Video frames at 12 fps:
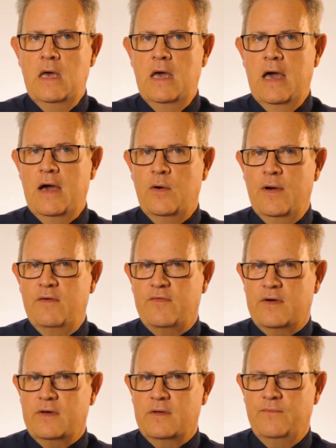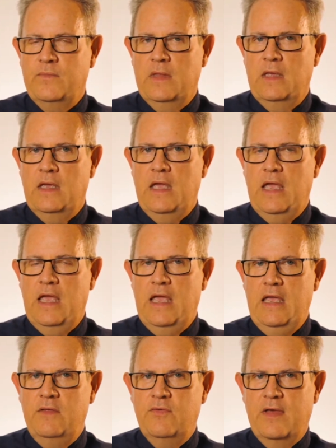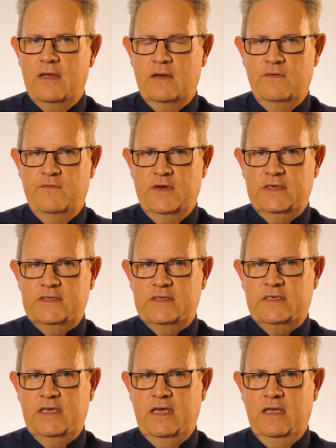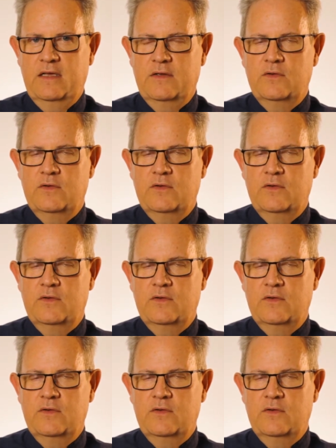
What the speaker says: However, in that adversity,